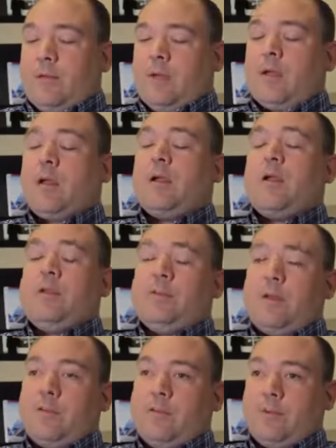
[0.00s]
Can't get a
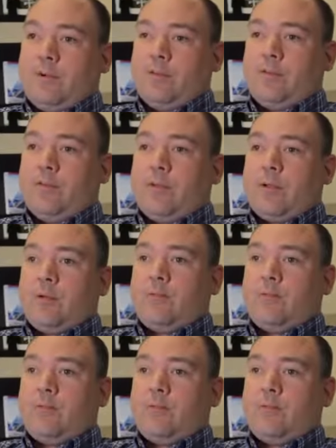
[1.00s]
taxi because I don't have